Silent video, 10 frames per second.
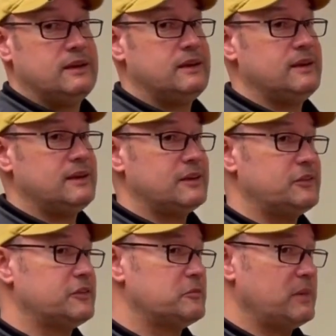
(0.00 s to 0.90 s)

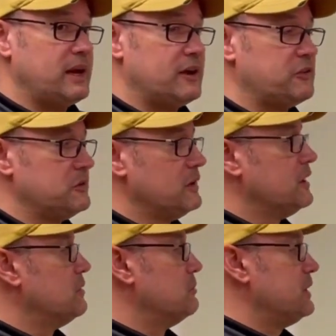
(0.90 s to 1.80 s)
Yes, it's math,
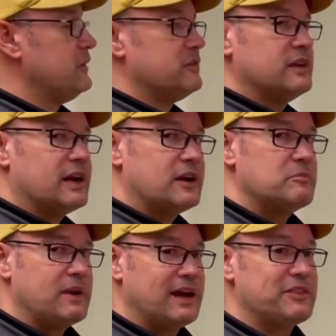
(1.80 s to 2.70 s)
but it's not
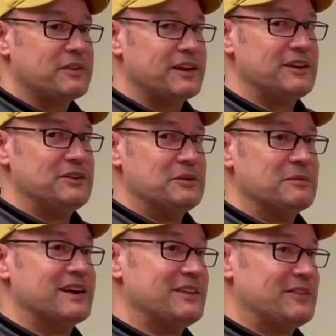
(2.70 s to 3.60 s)
math like you
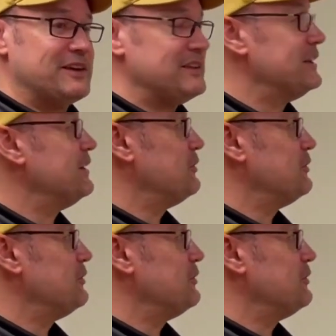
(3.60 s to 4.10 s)
might think that it's